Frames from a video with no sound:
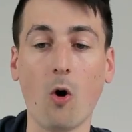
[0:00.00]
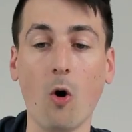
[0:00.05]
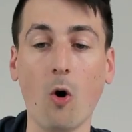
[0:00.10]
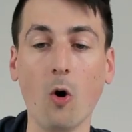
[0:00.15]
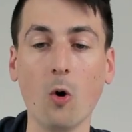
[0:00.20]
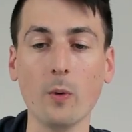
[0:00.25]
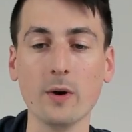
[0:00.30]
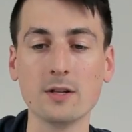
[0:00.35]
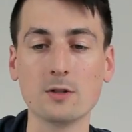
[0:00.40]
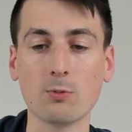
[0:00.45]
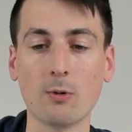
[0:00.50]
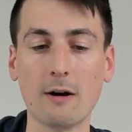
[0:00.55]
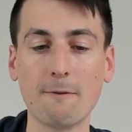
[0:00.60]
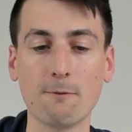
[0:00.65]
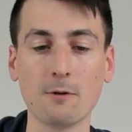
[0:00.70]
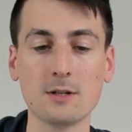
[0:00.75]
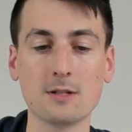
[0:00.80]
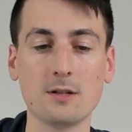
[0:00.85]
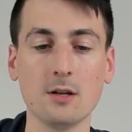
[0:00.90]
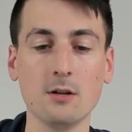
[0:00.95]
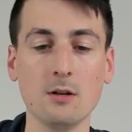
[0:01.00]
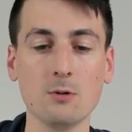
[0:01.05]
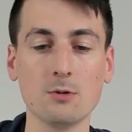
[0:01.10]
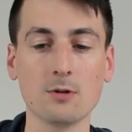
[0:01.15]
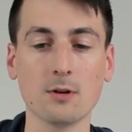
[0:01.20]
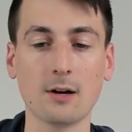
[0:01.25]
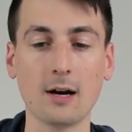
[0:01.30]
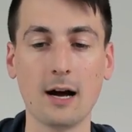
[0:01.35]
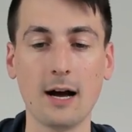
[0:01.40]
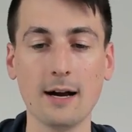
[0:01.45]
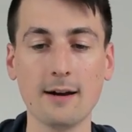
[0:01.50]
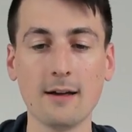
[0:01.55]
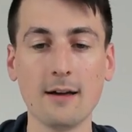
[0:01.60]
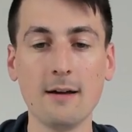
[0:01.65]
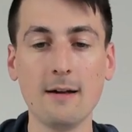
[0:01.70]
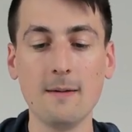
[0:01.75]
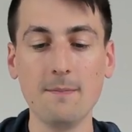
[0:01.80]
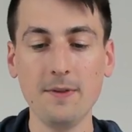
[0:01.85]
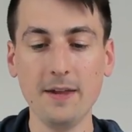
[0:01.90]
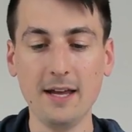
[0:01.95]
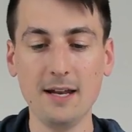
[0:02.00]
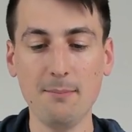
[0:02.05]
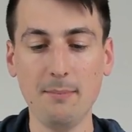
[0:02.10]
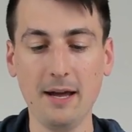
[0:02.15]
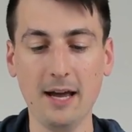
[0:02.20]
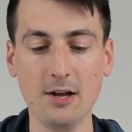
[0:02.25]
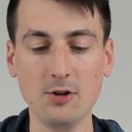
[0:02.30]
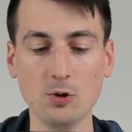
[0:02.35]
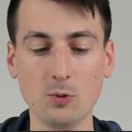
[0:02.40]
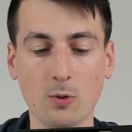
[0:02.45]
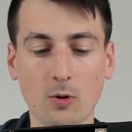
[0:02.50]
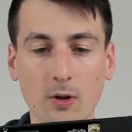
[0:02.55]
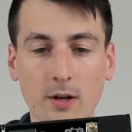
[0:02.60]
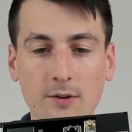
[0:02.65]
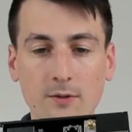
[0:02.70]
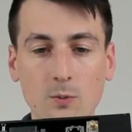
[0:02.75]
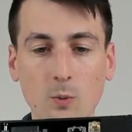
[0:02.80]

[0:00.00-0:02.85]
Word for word: always reference the user guide and manual as